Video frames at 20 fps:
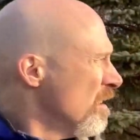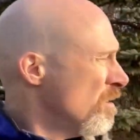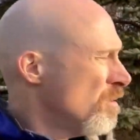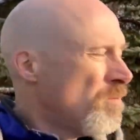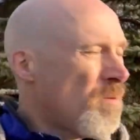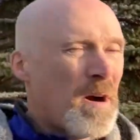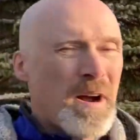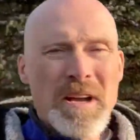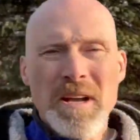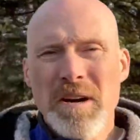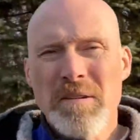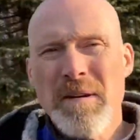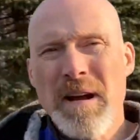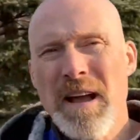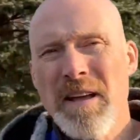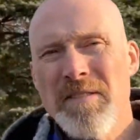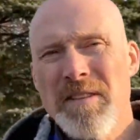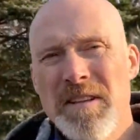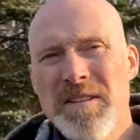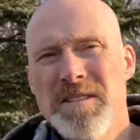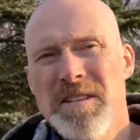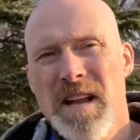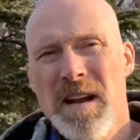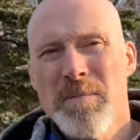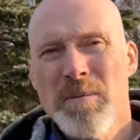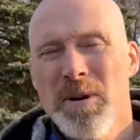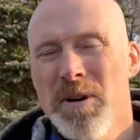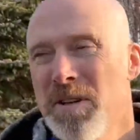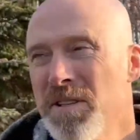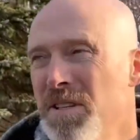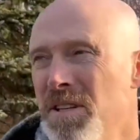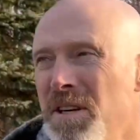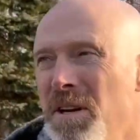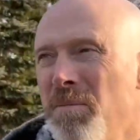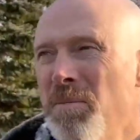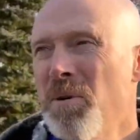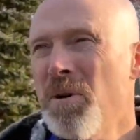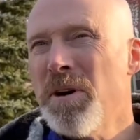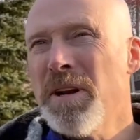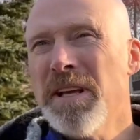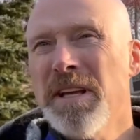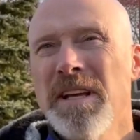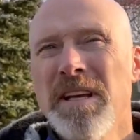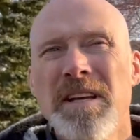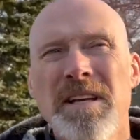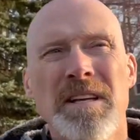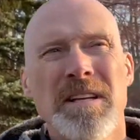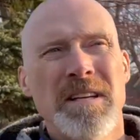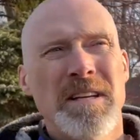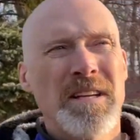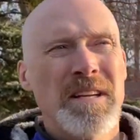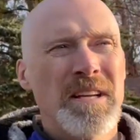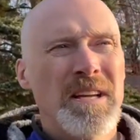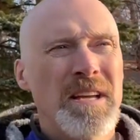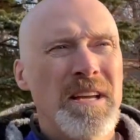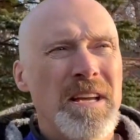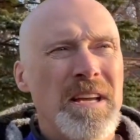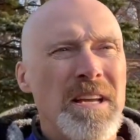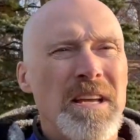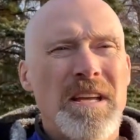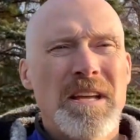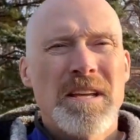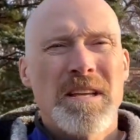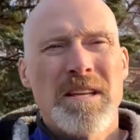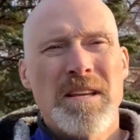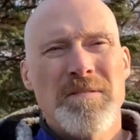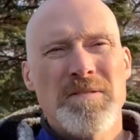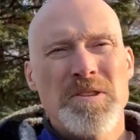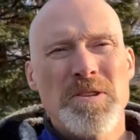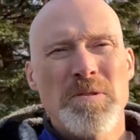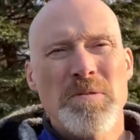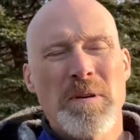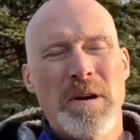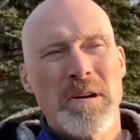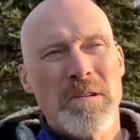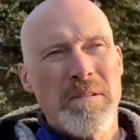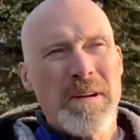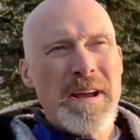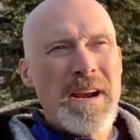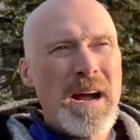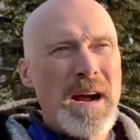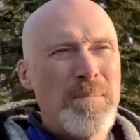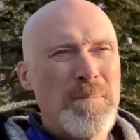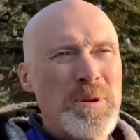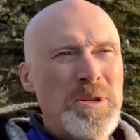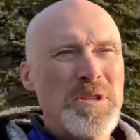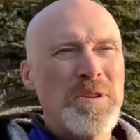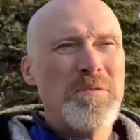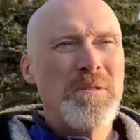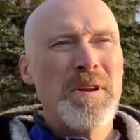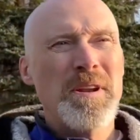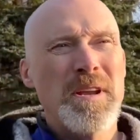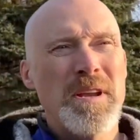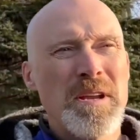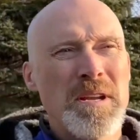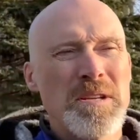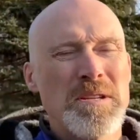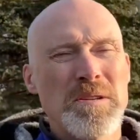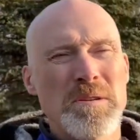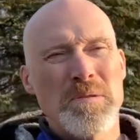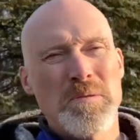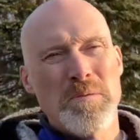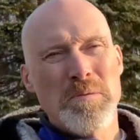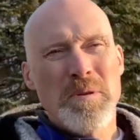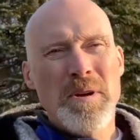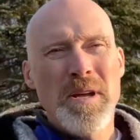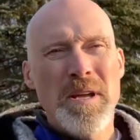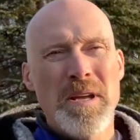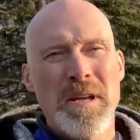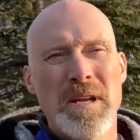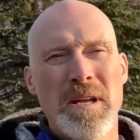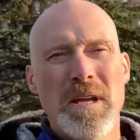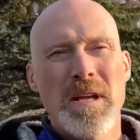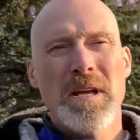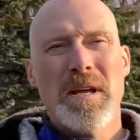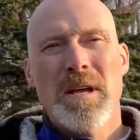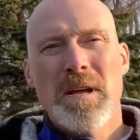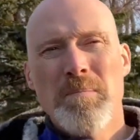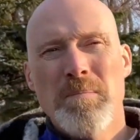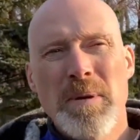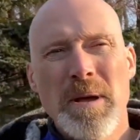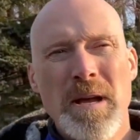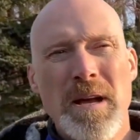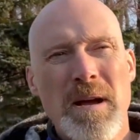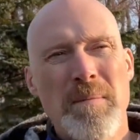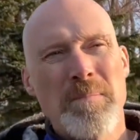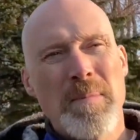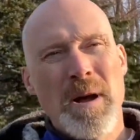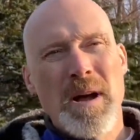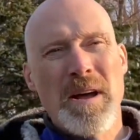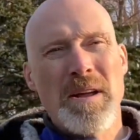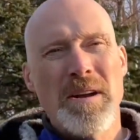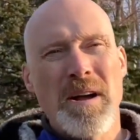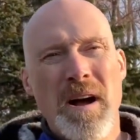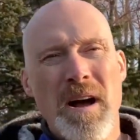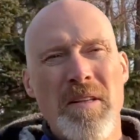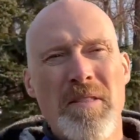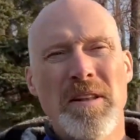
Walking around these neighborhoods in the morning gives you a great opportunity to pick up on all the